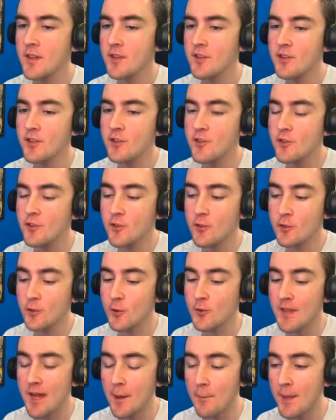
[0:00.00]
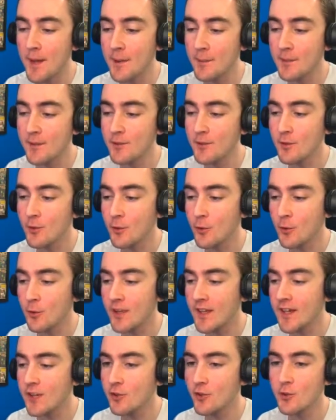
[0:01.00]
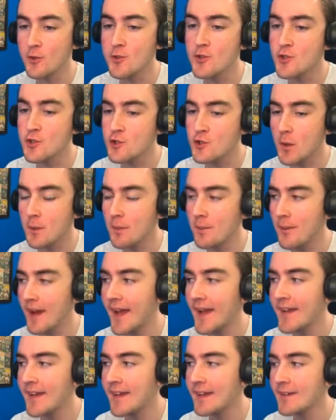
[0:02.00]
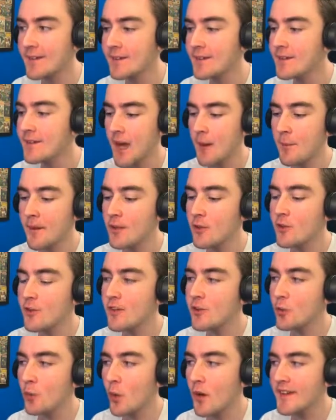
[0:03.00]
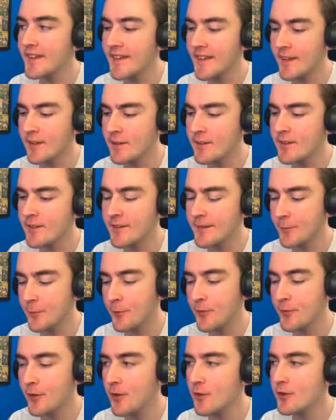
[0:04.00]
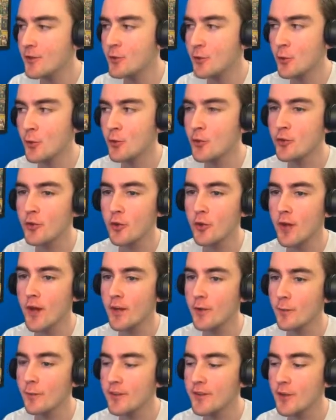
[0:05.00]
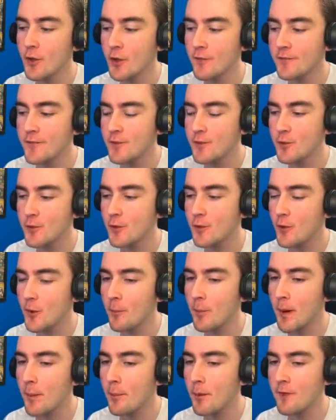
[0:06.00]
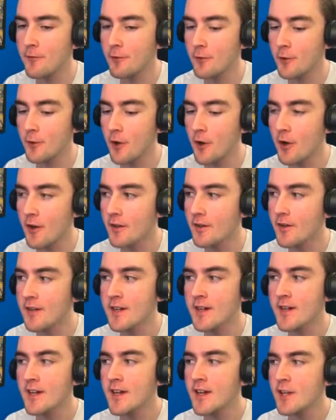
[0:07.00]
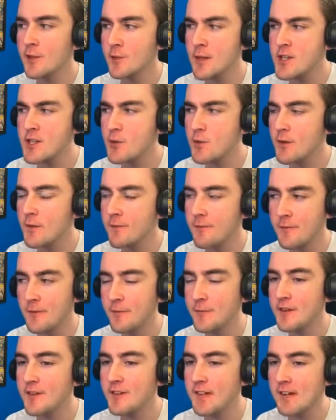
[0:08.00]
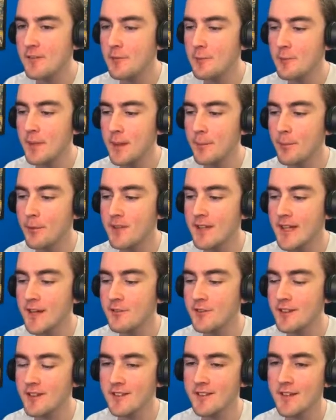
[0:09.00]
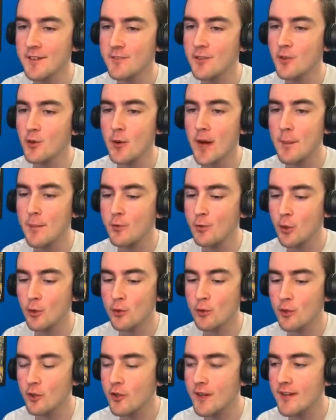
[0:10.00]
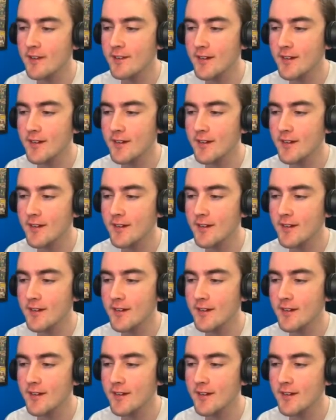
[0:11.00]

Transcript: This is the dude that beat me in the gulag, so he's just dropping back in. I mean, he only has 1 kill, he's level 32, so I don't really know if this dude's gonna pop off or not. Especially with 57 people left, he does have to grab his whole loadout and